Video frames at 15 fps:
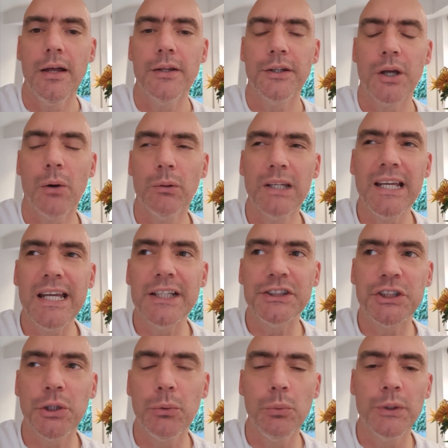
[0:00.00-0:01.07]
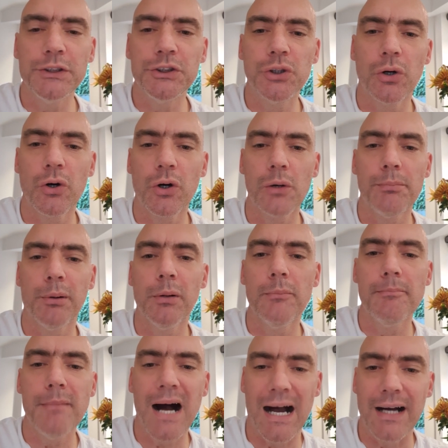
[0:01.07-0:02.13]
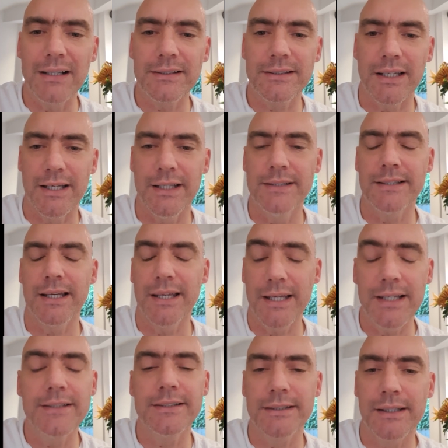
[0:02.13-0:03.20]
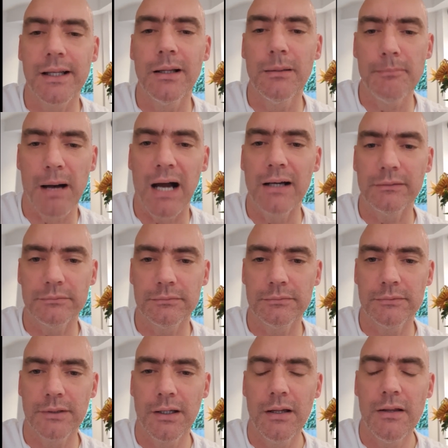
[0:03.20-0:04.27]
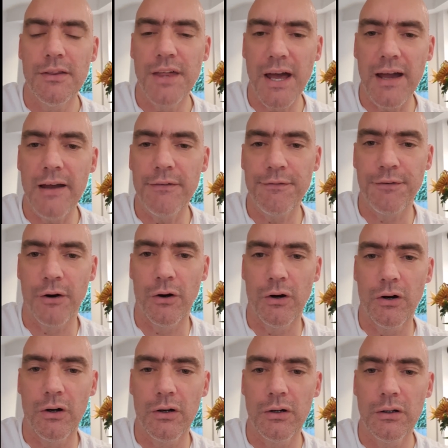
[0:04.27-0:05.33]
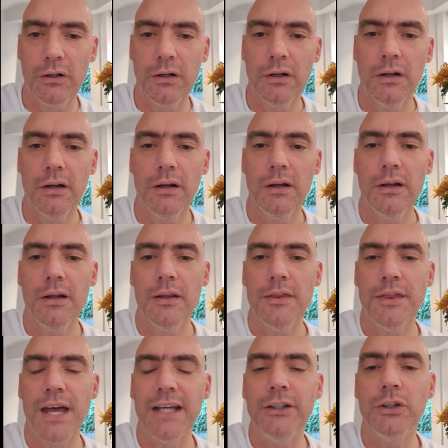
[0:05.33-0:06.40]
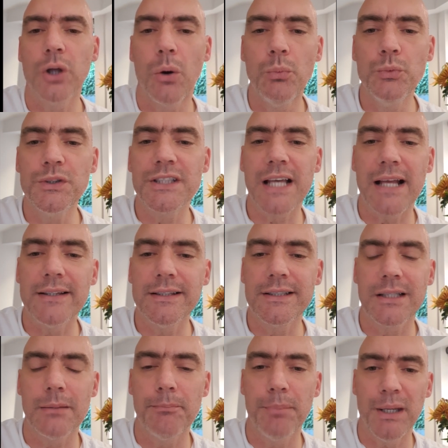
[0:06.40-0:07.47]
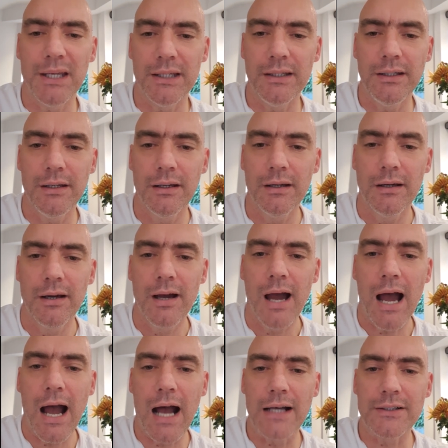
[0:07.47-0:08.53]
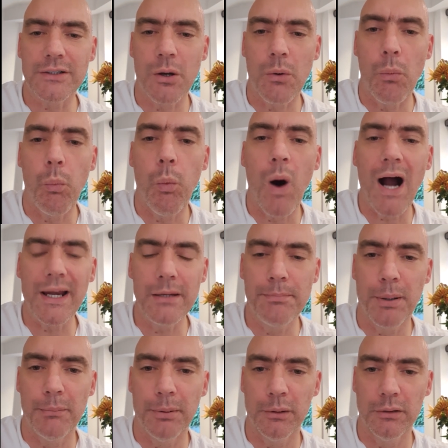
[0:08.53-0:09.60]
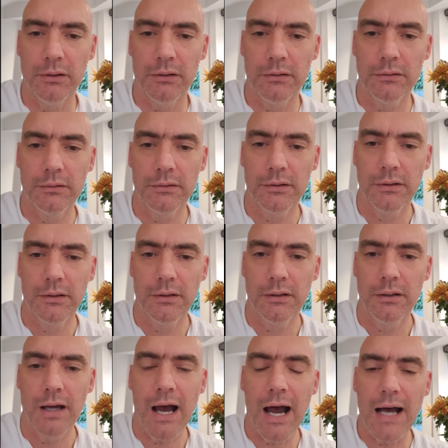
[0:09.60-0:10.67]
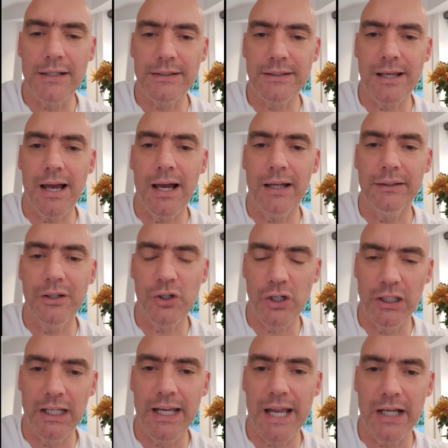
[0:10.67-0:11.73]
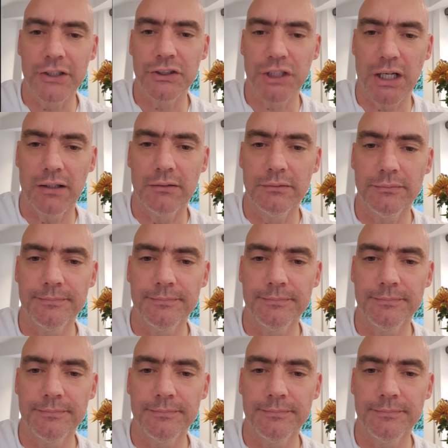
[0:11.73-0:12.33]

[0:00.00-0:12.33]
The only issue with durable matte is it is still matte, therefore they don't tend to be as wipeable as an acrylic eggshell.